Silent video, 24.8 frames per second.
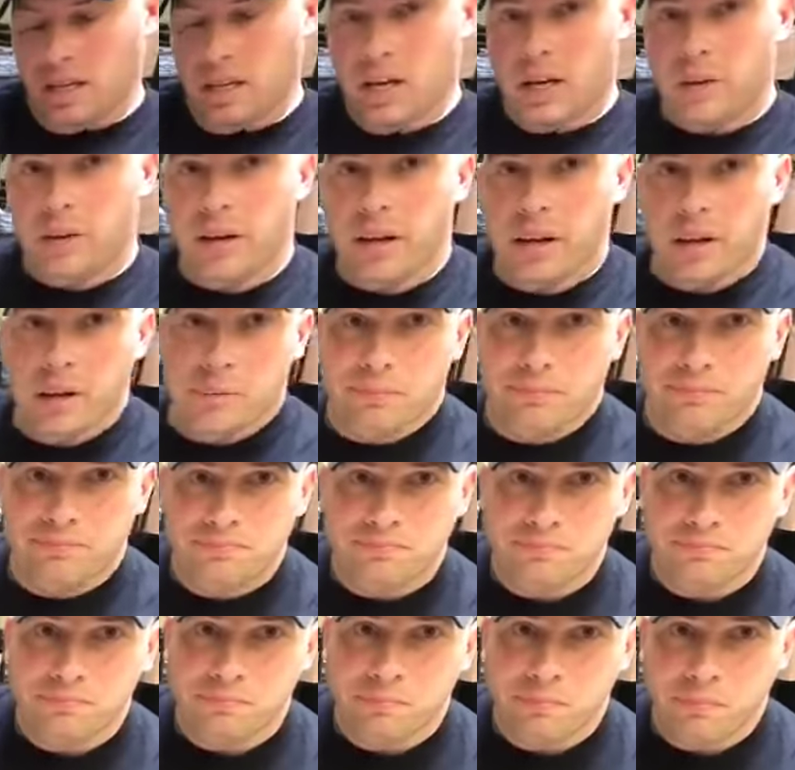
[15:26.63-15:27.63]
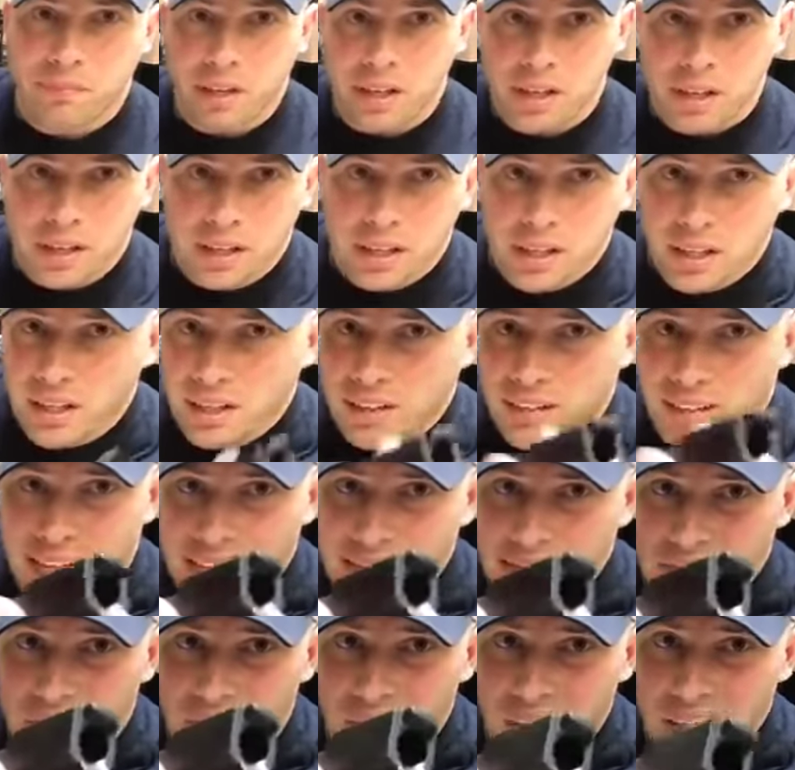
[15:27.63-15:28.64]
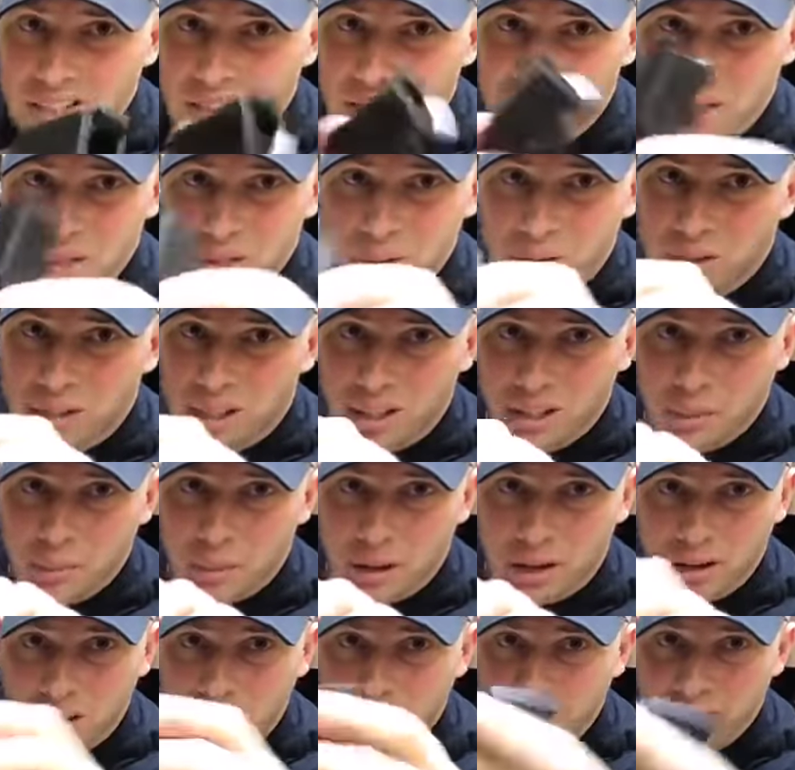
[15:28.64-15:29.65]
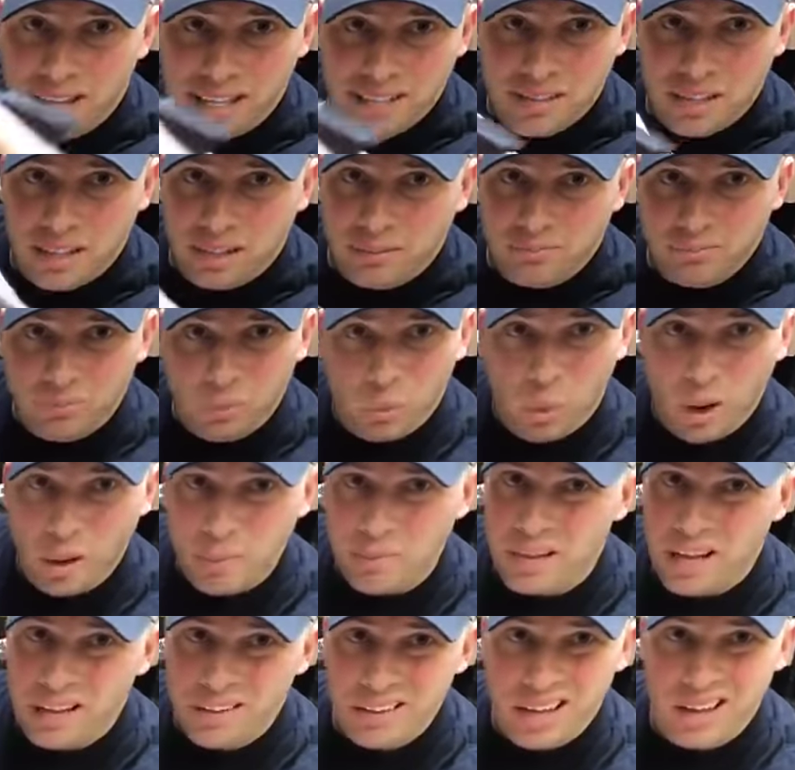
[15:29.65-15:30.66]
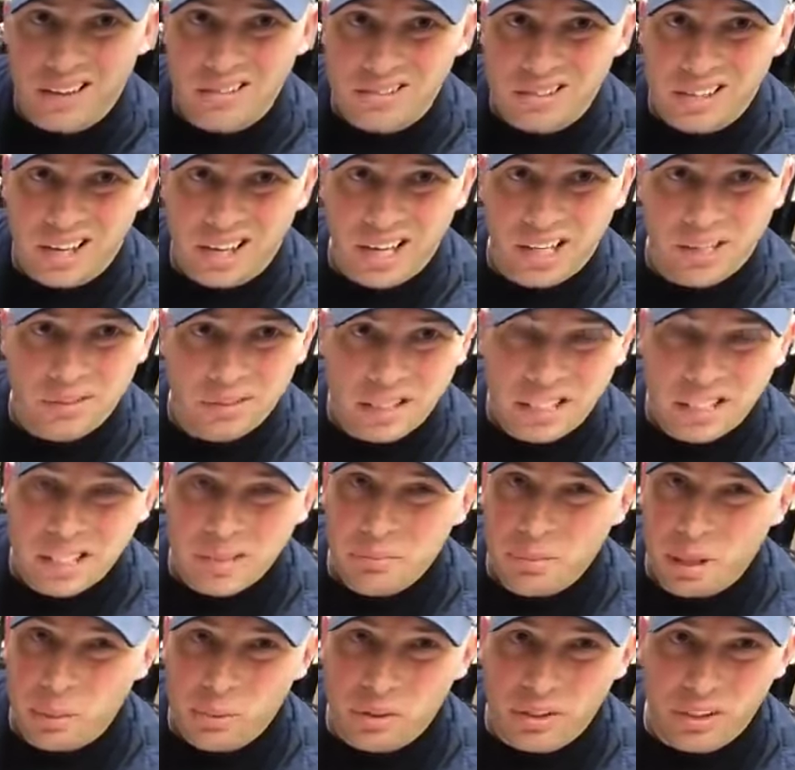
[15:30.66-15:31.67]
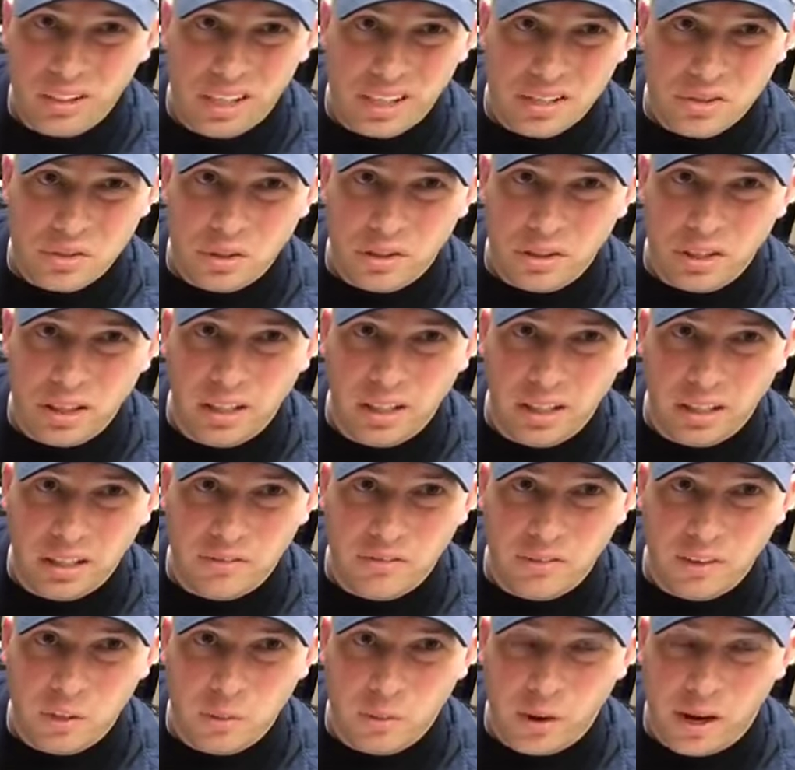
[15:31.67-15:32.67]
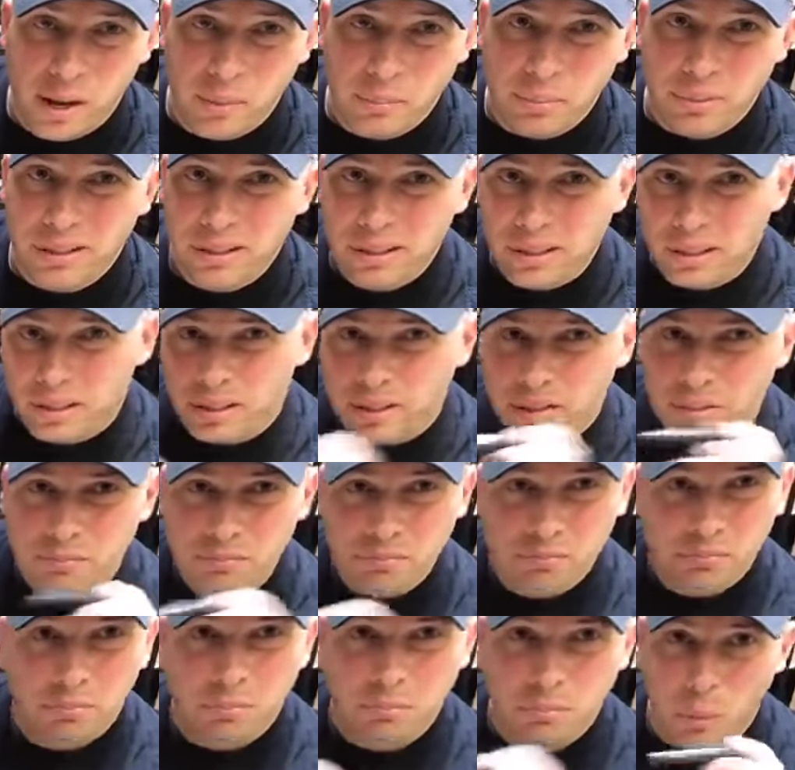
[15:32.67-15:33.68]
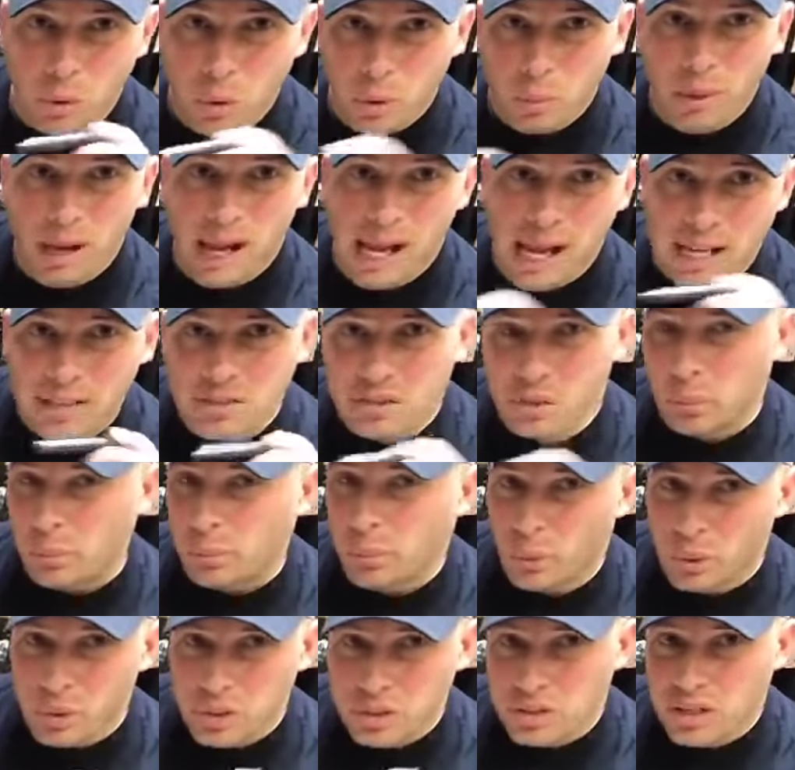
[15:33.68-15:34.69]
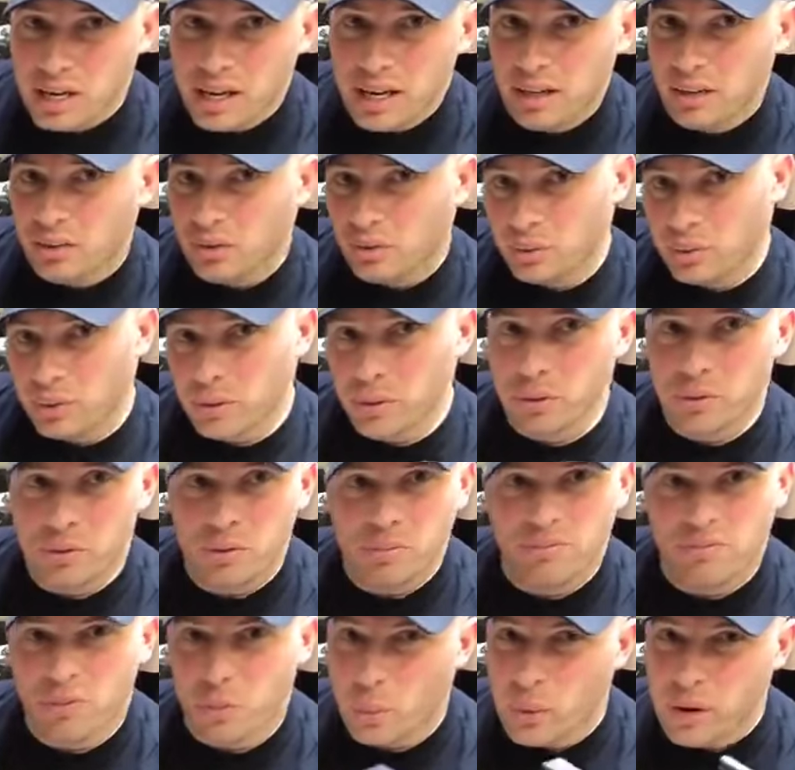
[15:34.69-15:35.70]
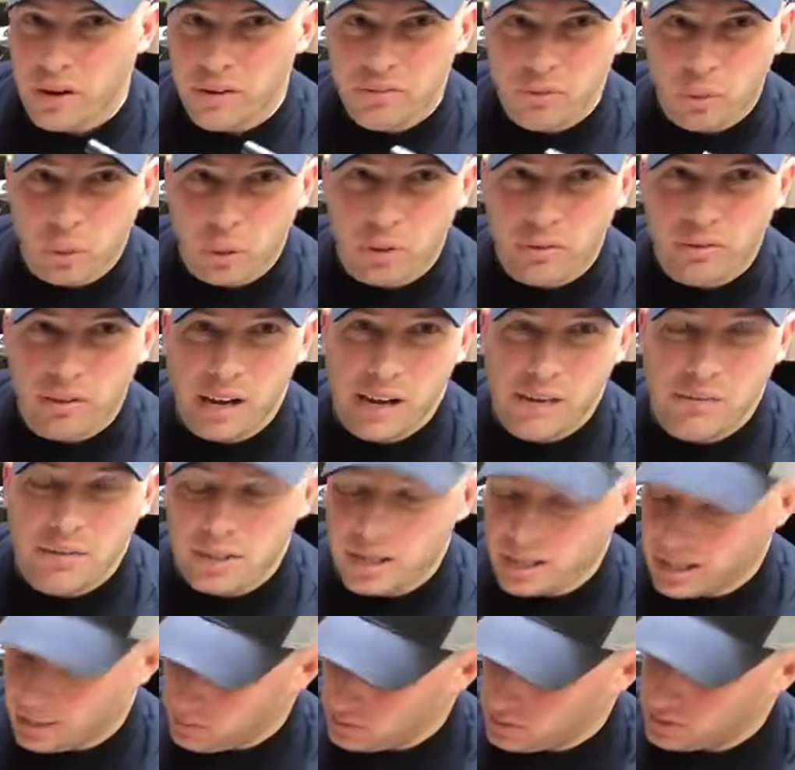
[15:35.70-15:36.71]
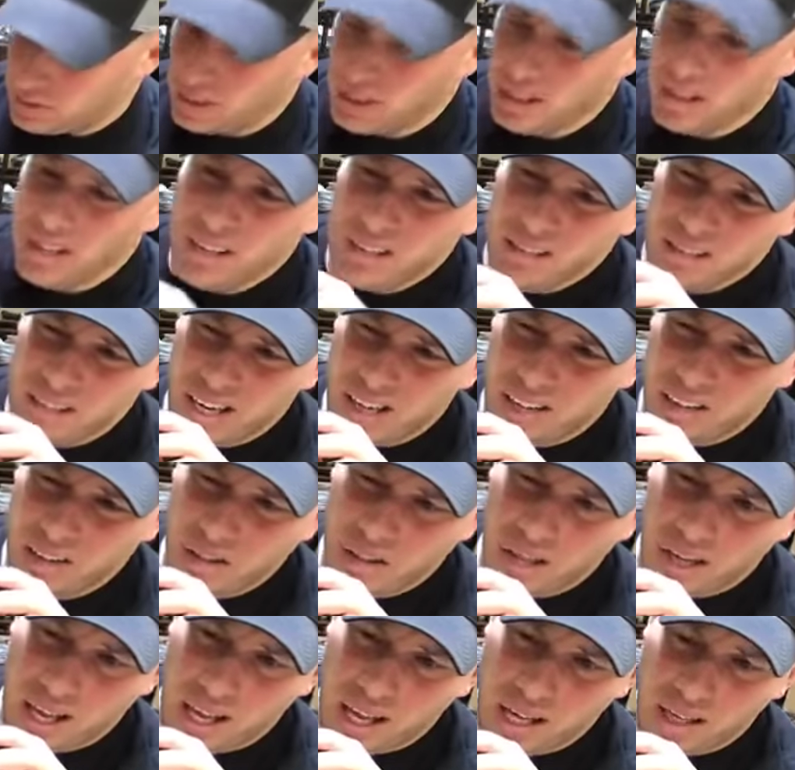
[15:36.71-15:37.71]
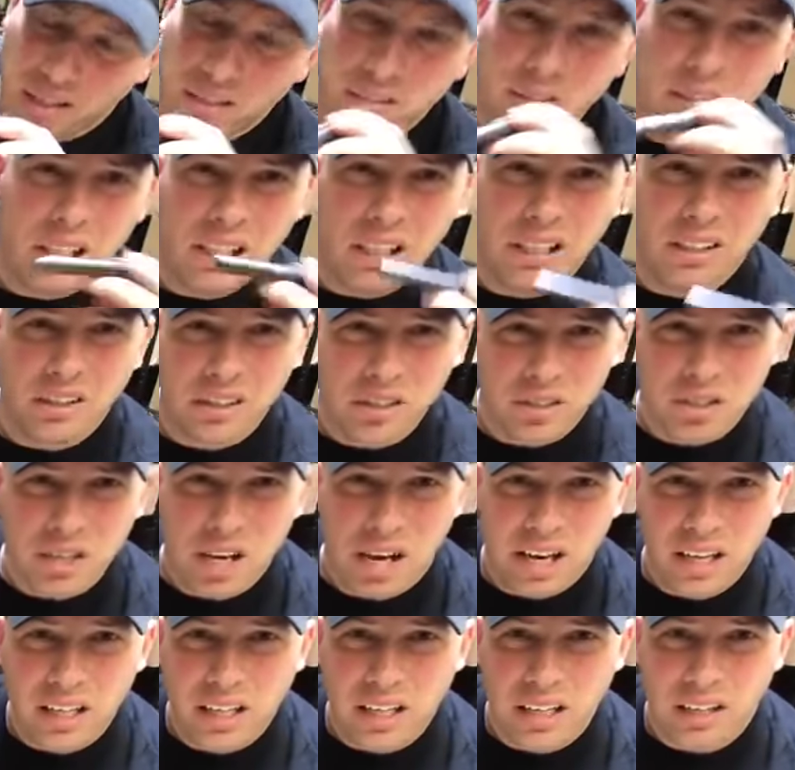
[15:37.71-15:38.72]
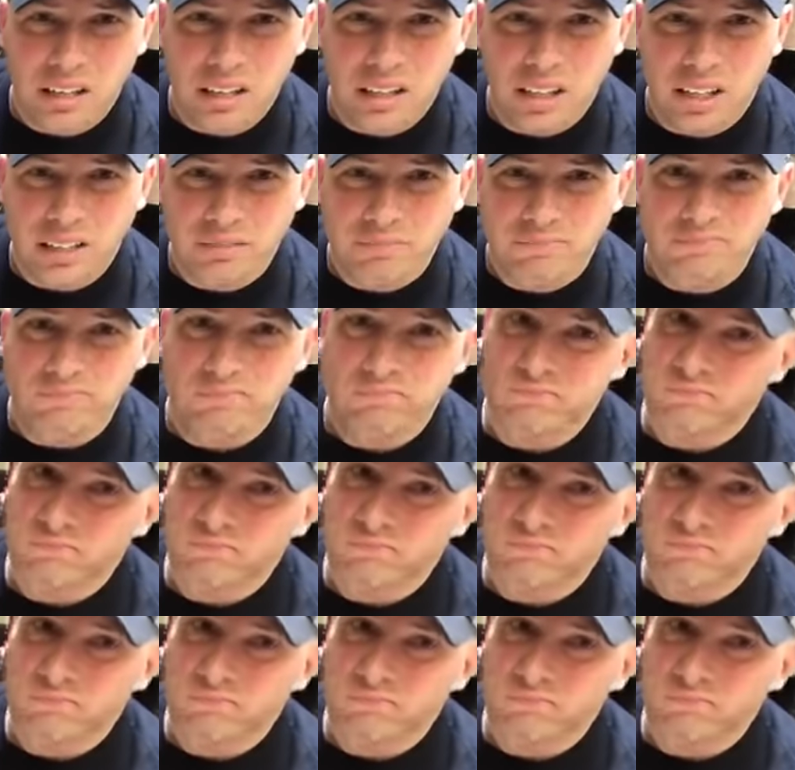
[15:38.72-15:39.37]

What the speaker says: There we go. That's all I do on the barrel. That's it. Wipe down the outside, maybe a little extra cleaning on the feed ramp, Bore Boss or Bore Snake through 3, 4, 5 times. Take a look at it. It looks shiny and clean.